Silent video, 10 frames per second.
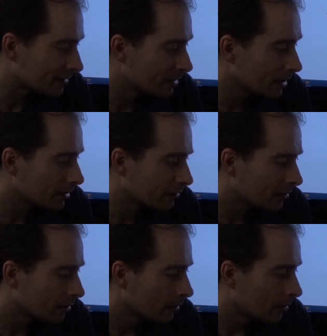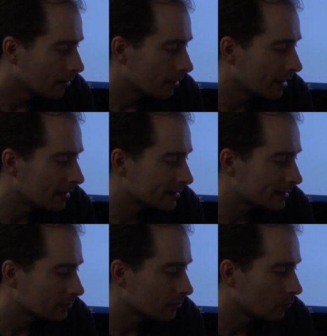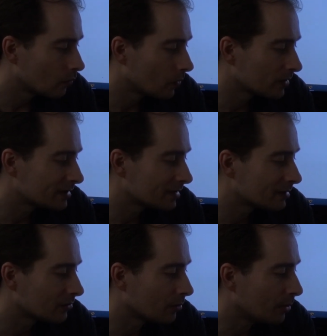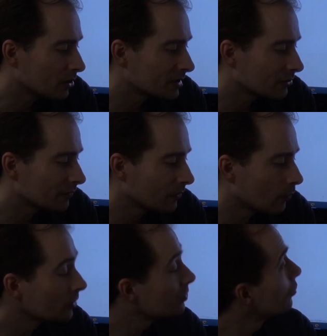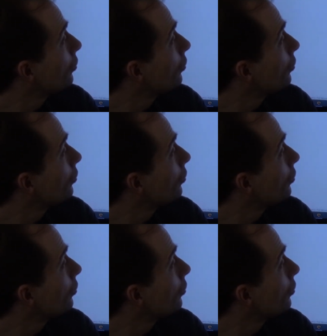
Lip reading: and here is what this is all about. So if you want to